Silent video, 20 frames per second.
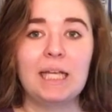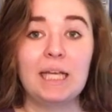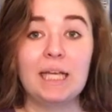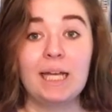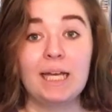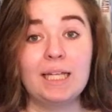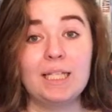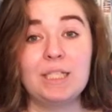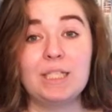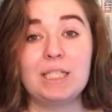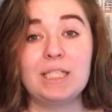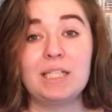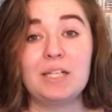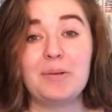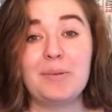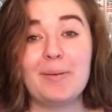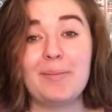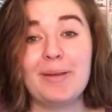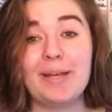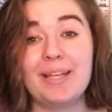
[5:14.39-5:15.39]
I kind of just sit
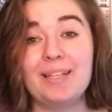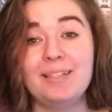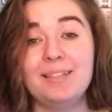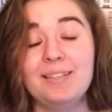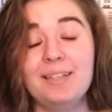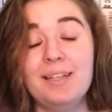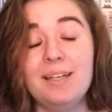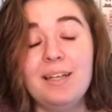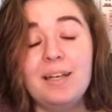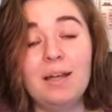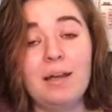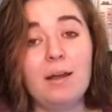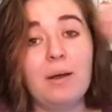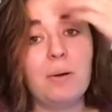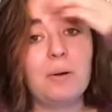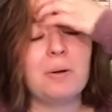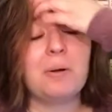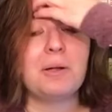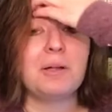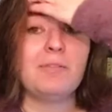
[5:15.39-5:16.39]
on my bed.
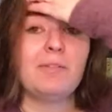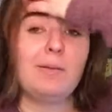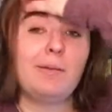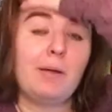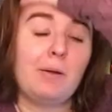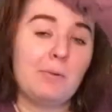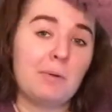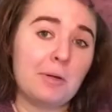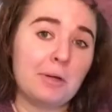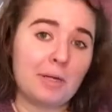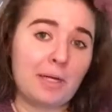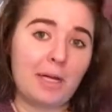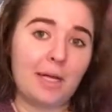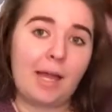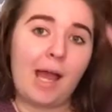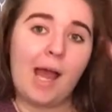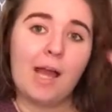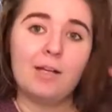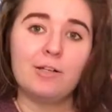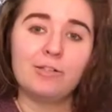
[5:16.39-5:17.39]
Or if I'm at work, I
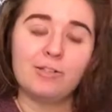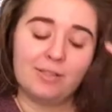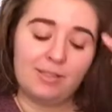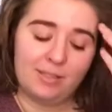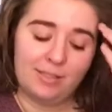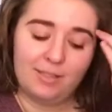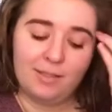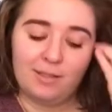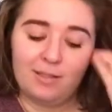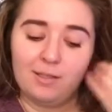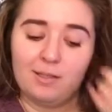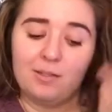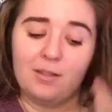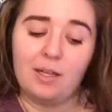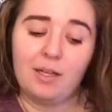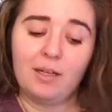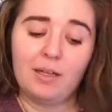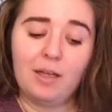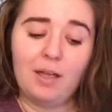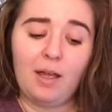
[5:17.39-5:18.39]
kind of just sit there
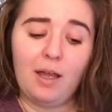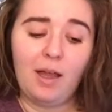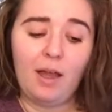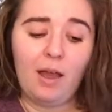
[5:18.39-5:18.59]
like...